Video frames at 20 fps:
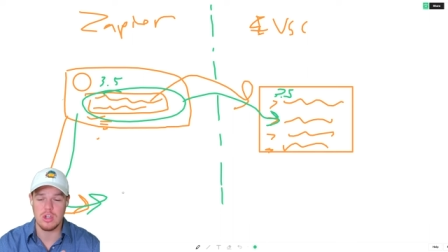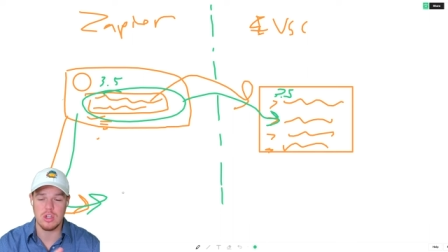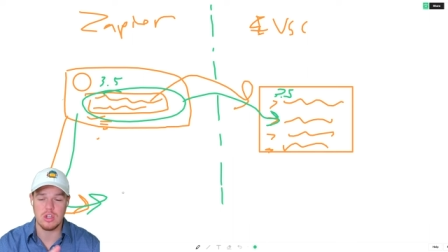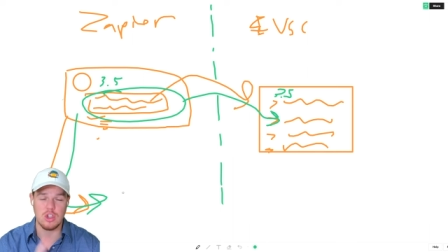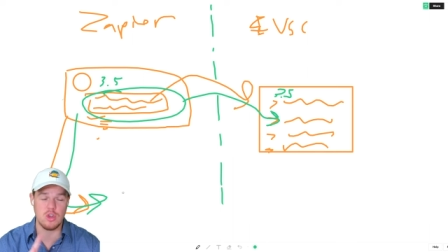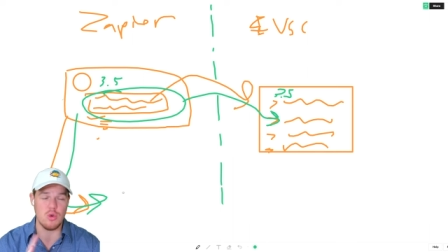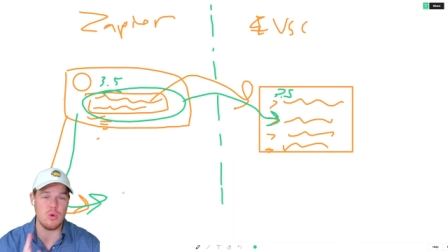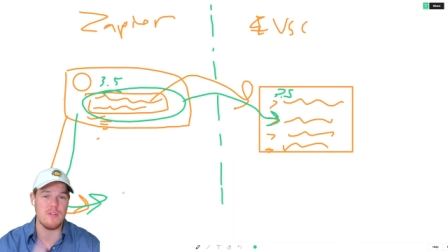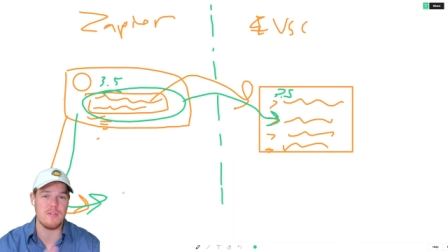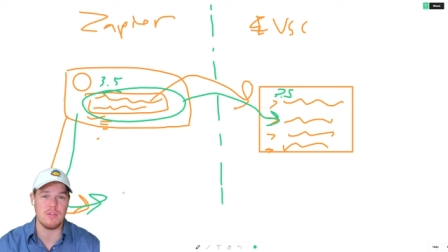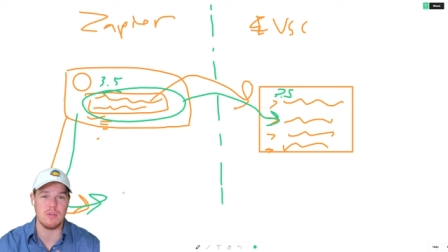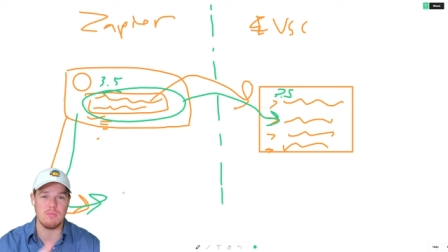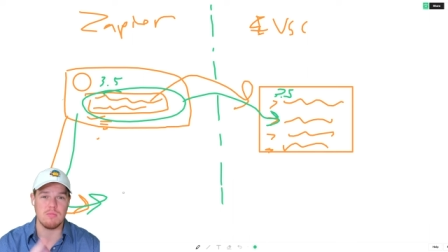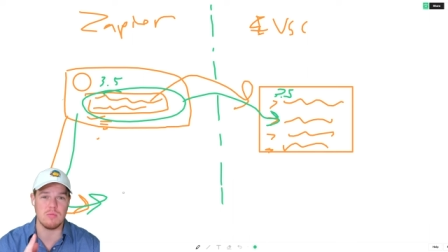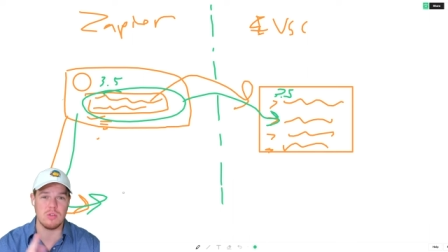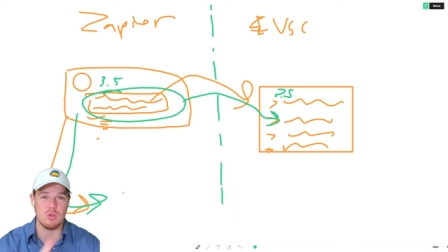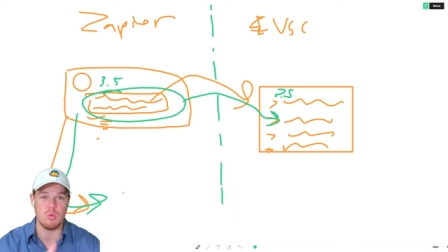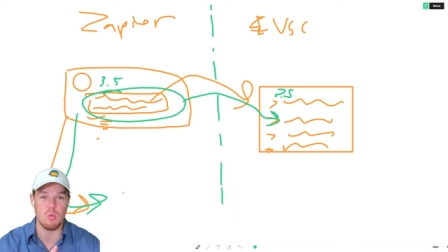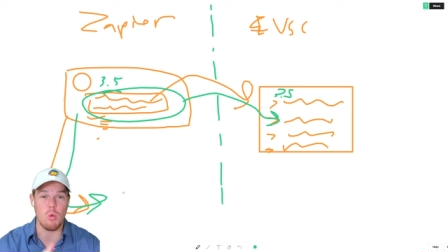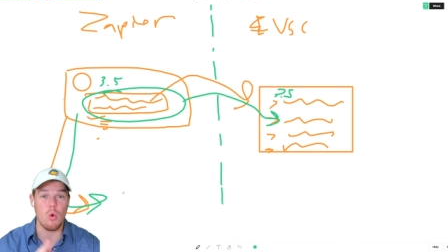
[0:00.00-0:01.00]
two different
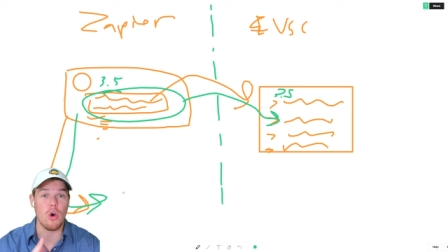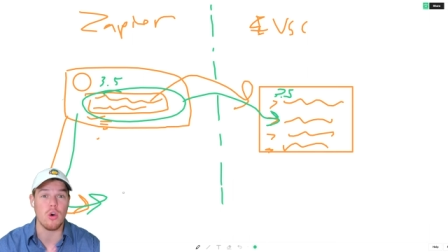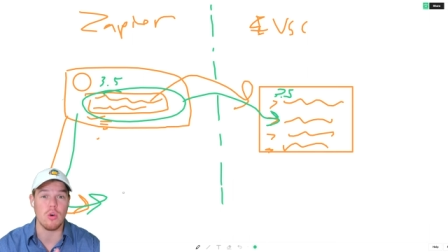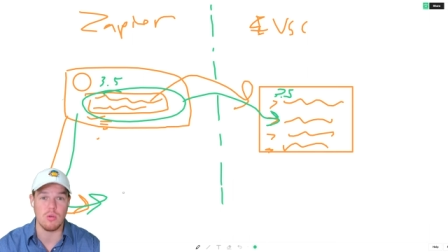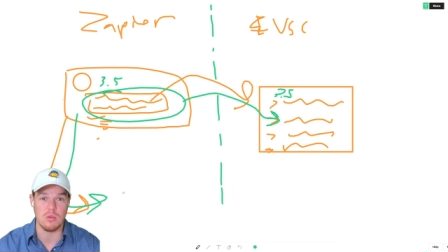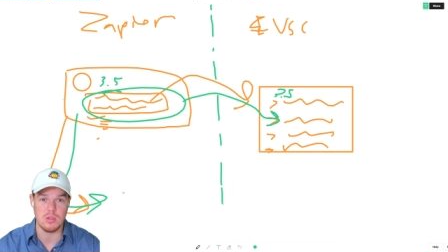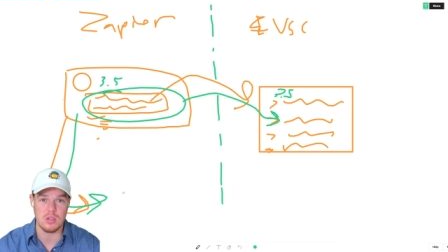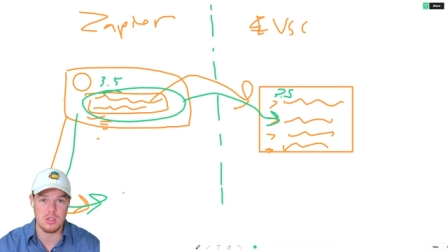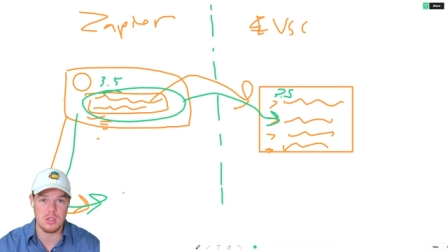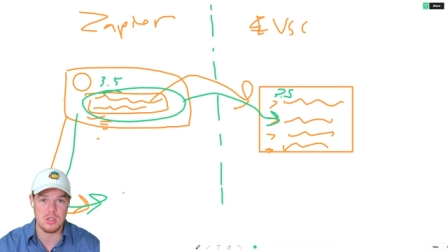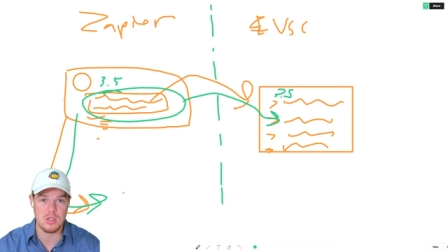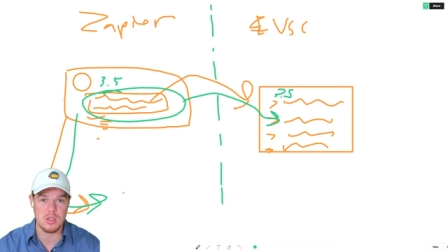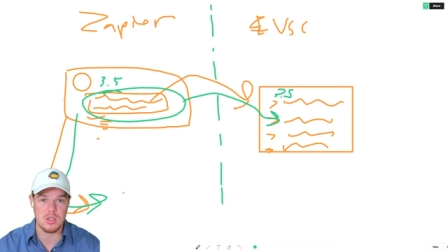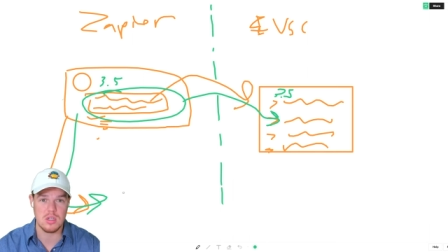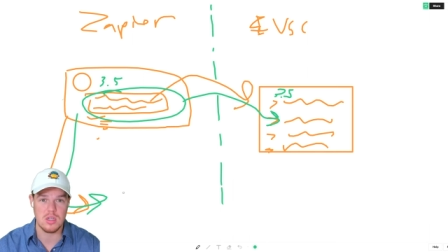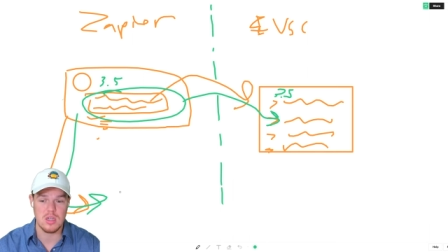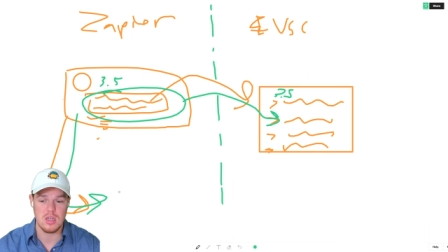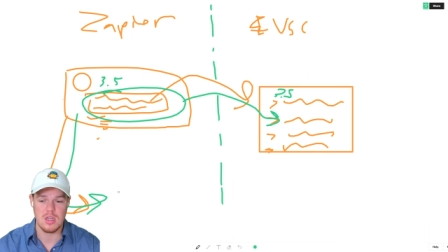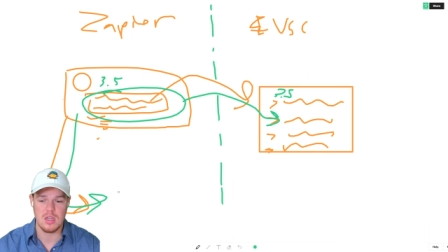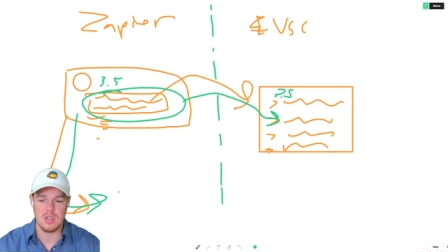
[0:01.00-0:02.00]
worlds.
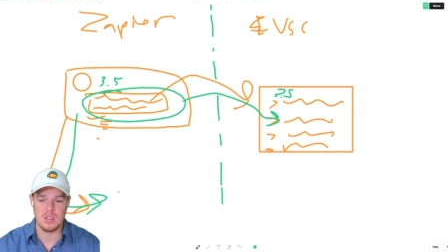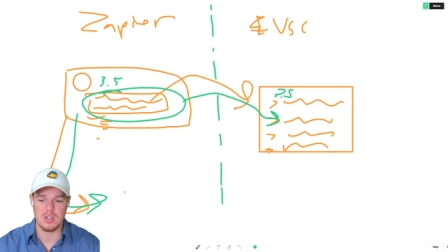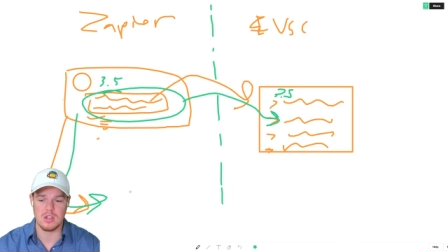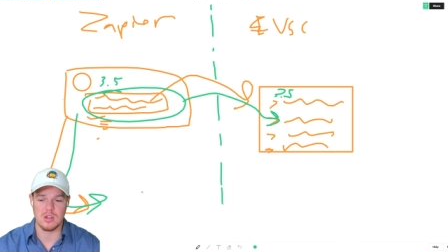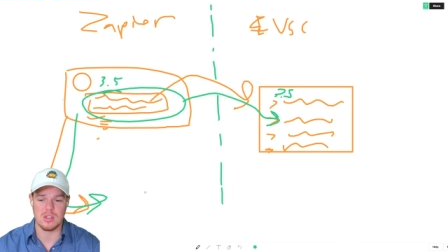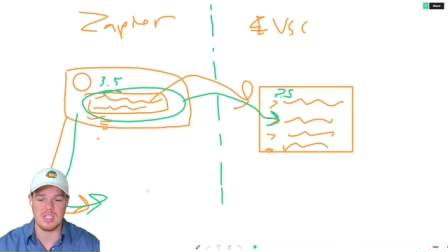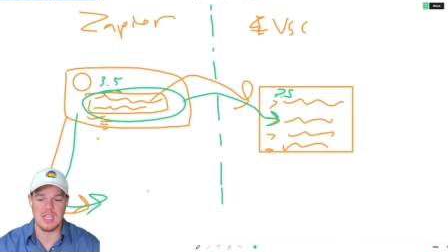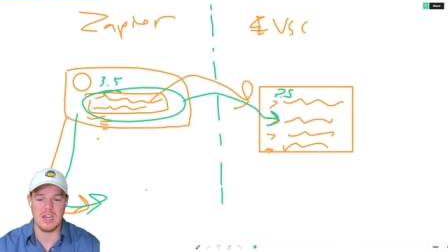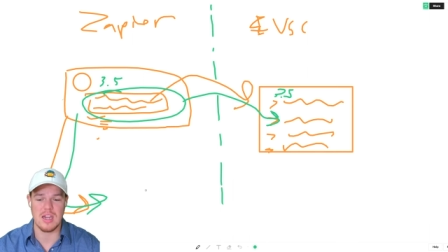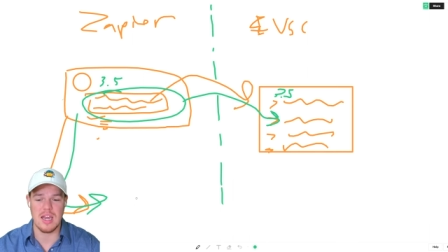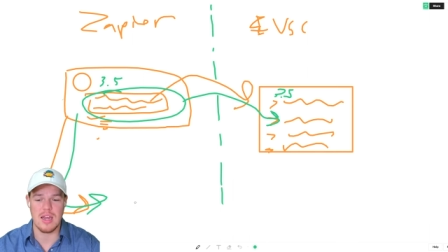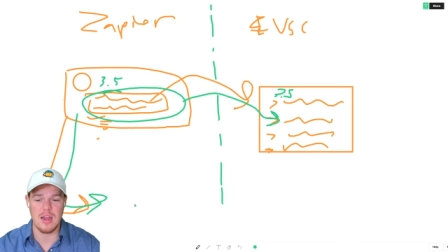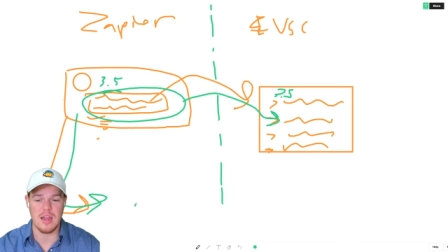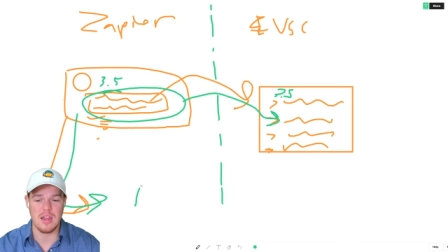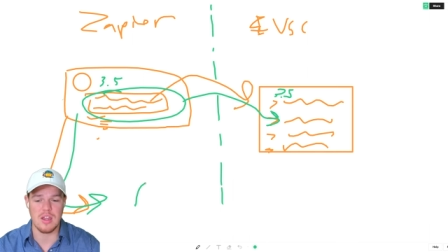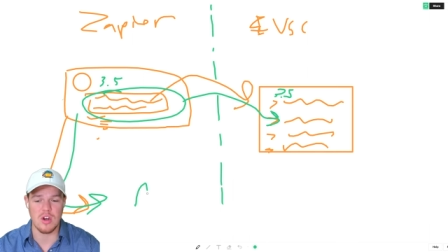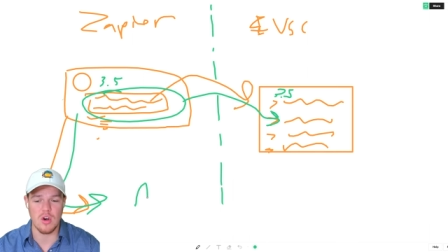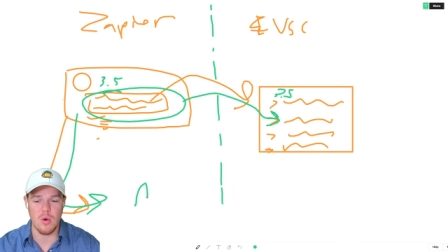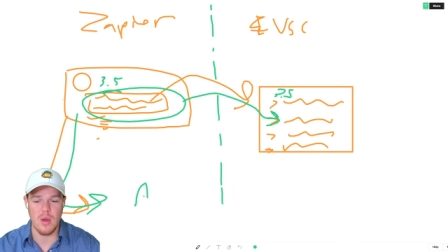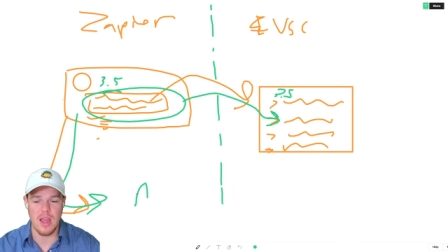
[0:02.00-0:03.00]
So it's like,
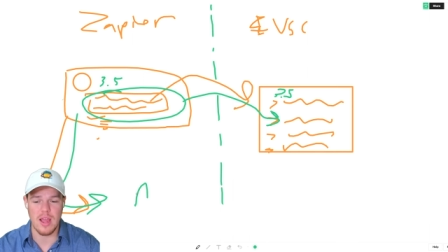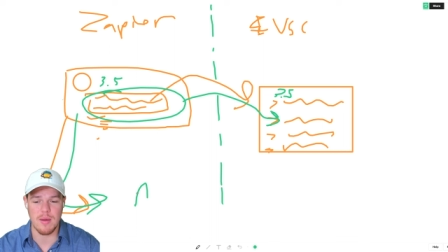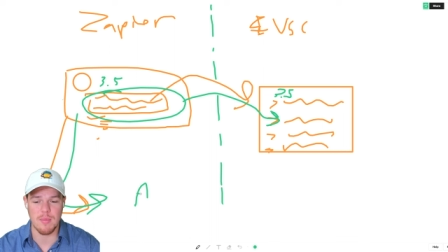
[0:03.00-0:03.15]
you know,